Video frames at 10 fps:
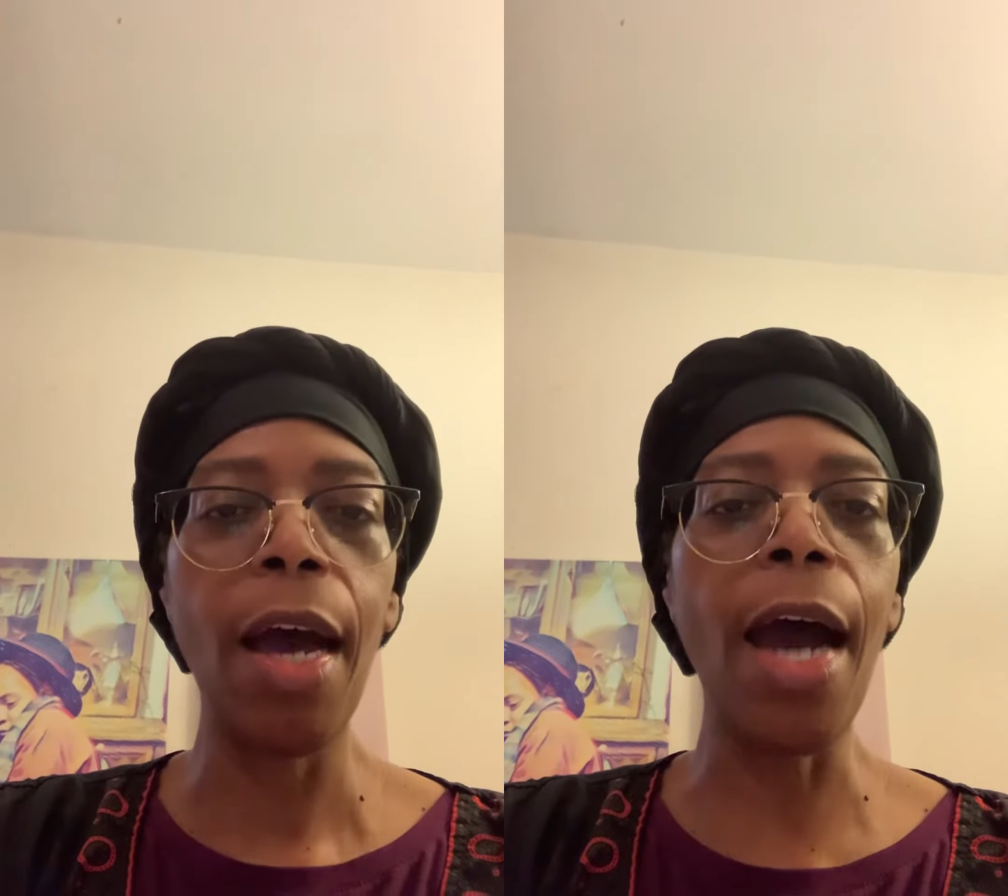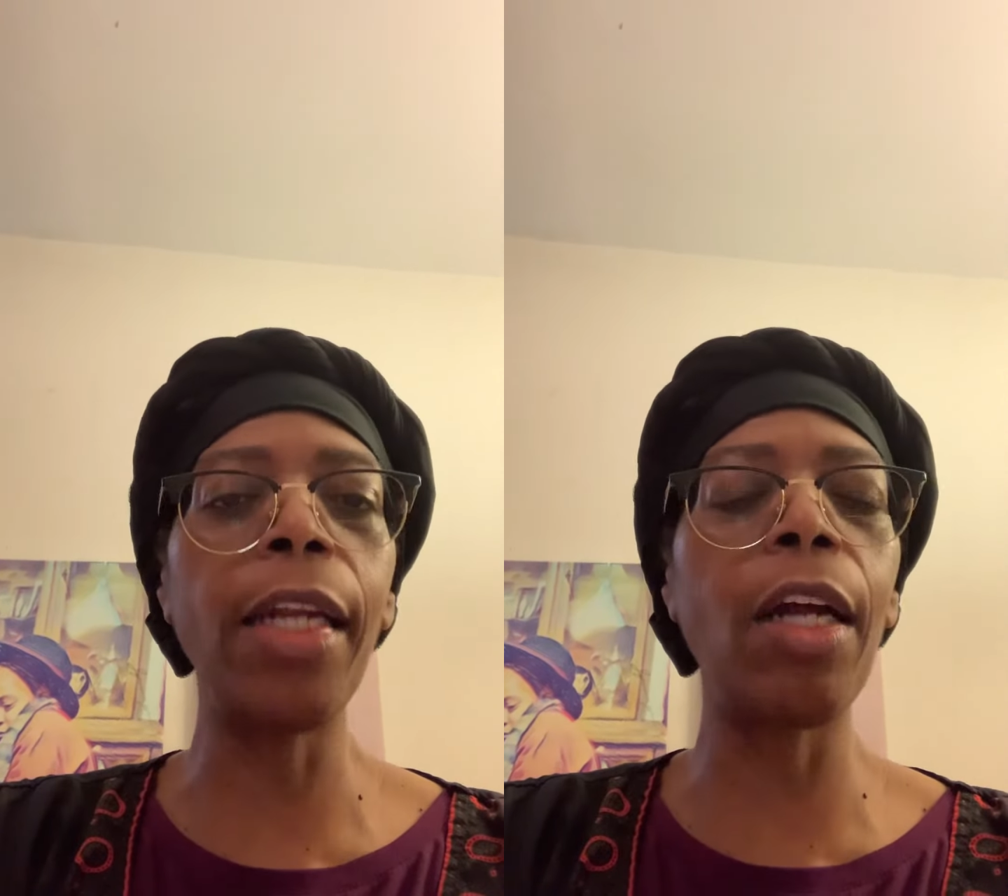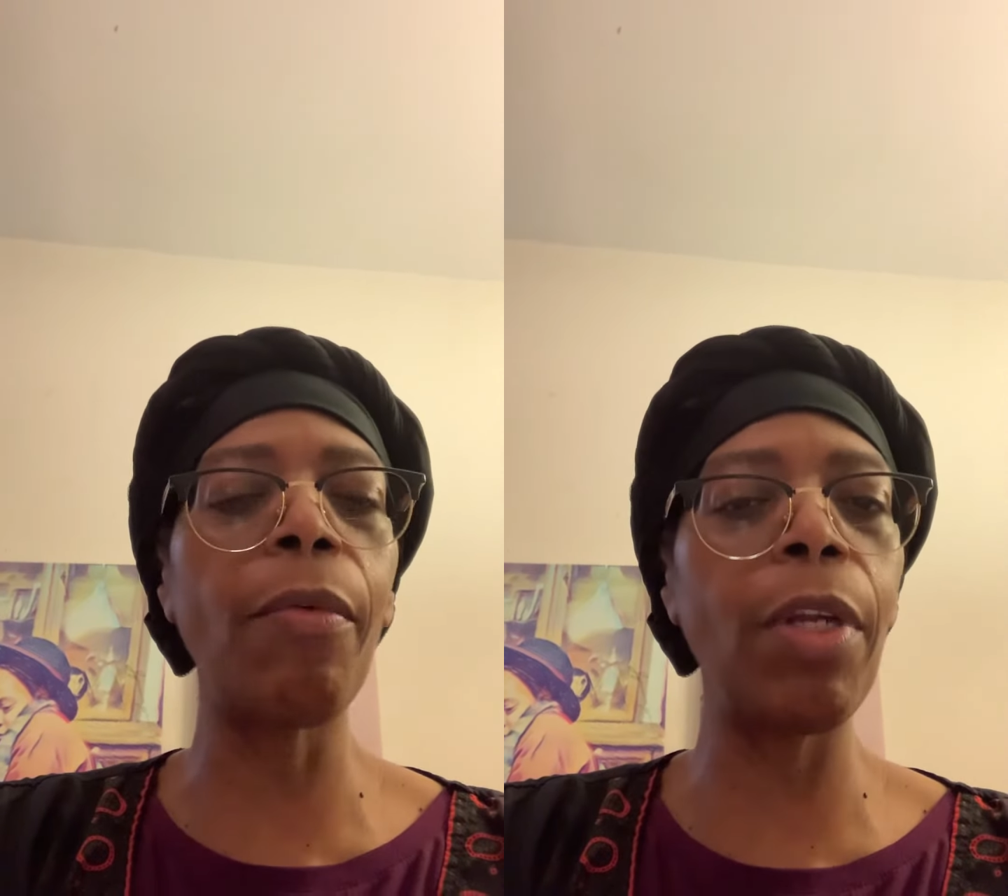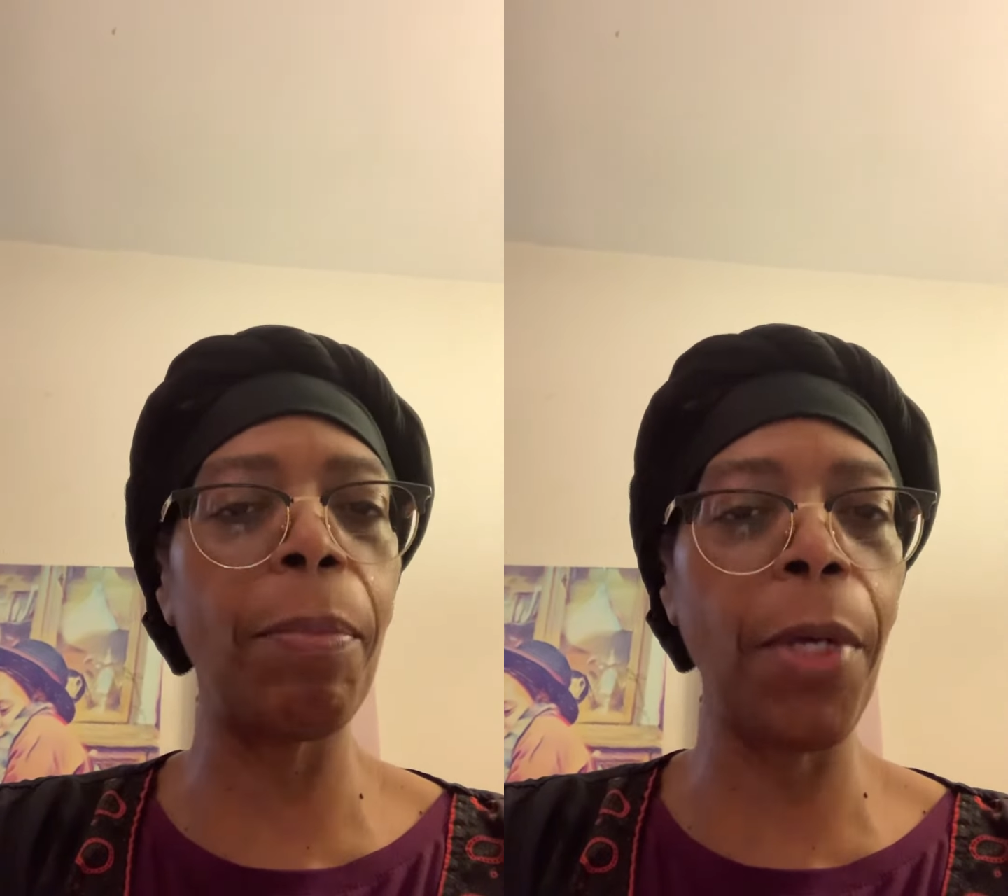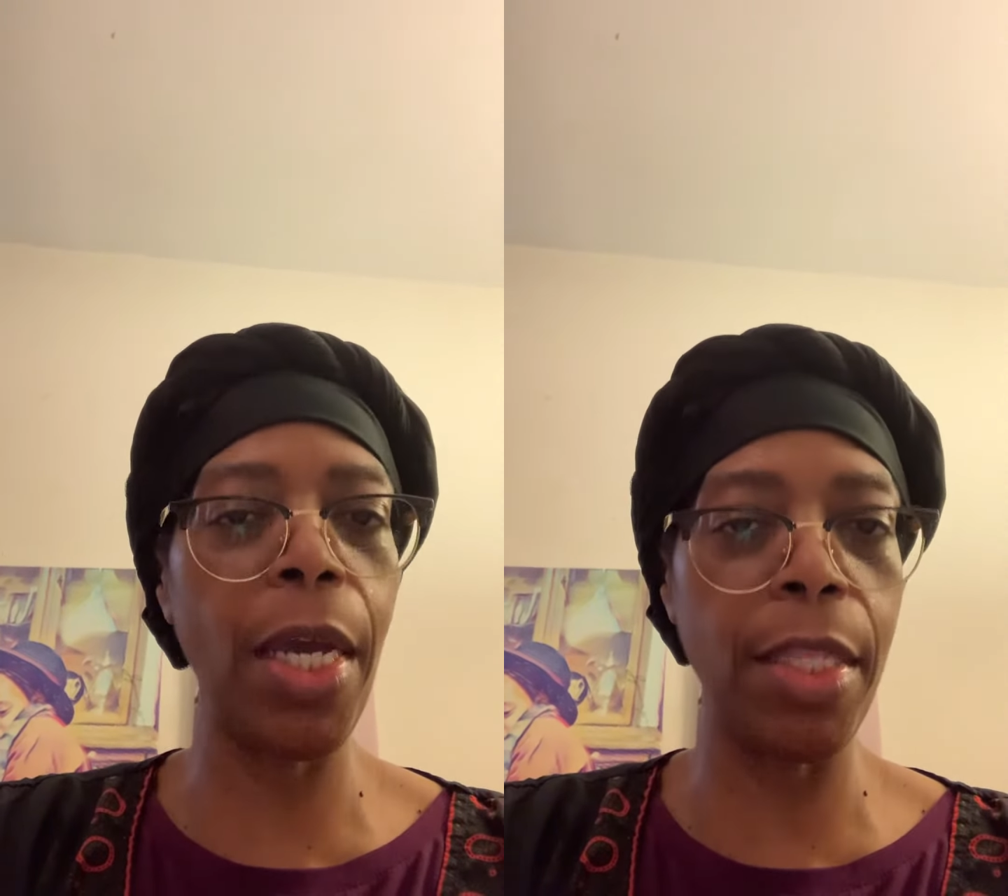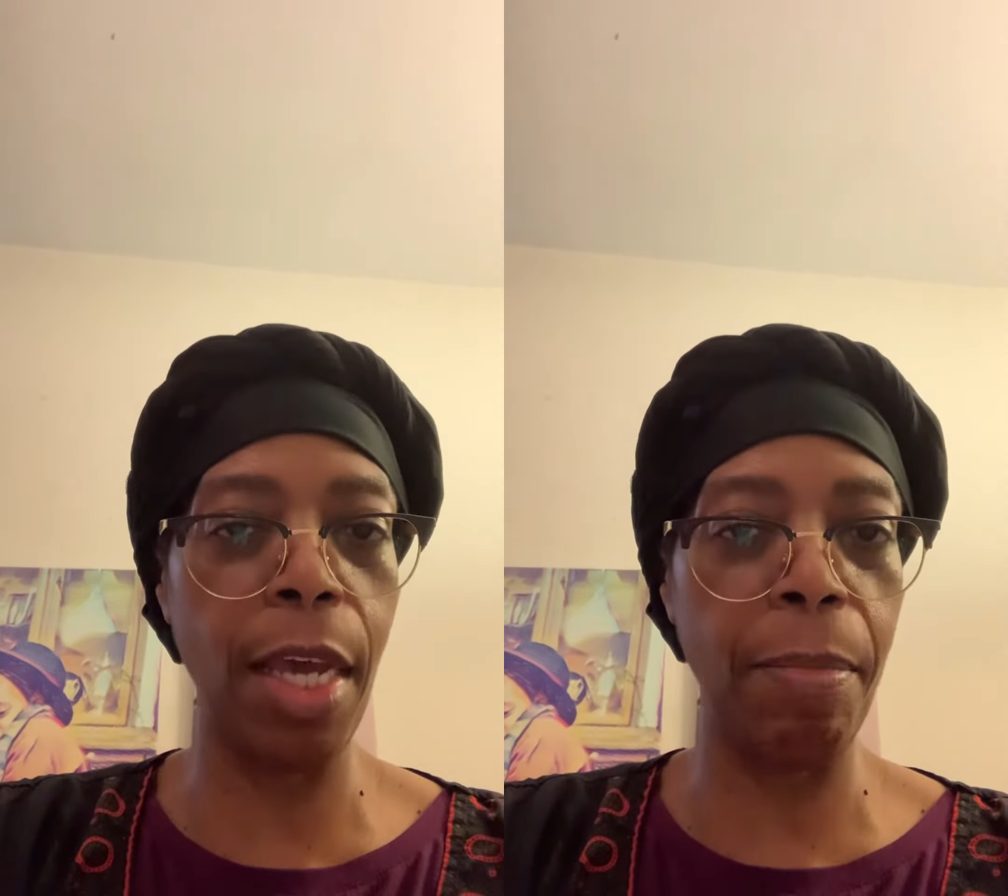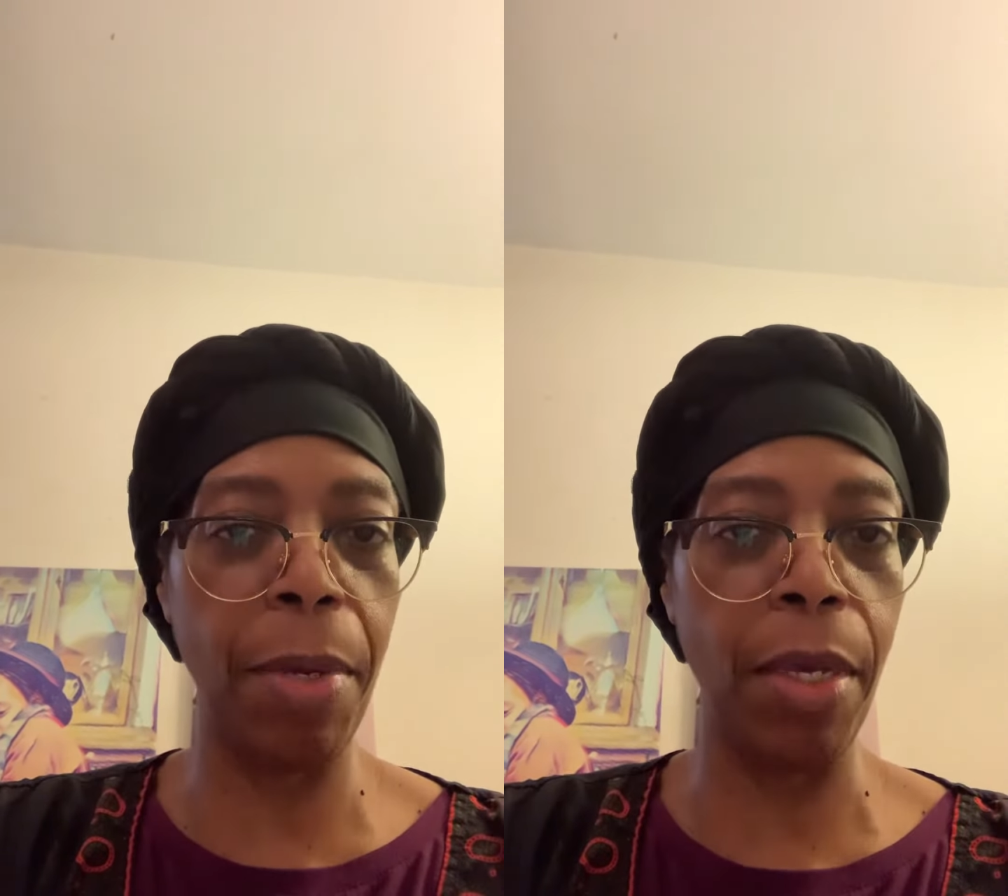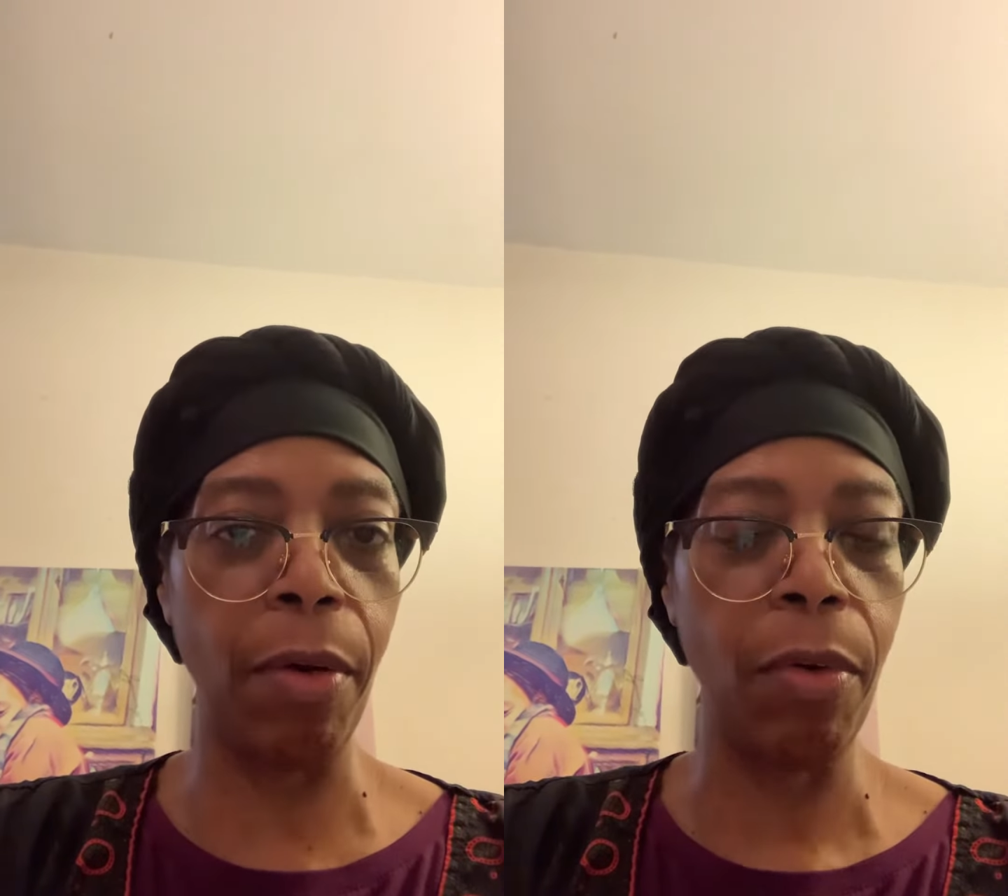I done already paid that
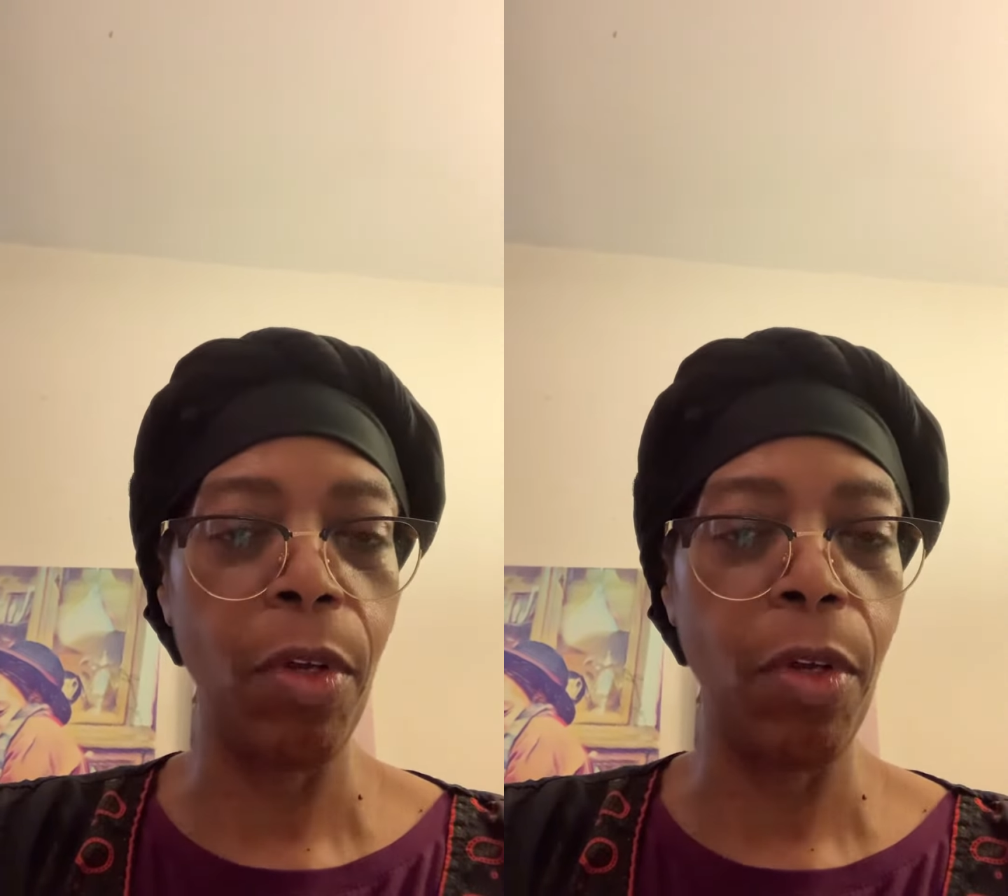bill.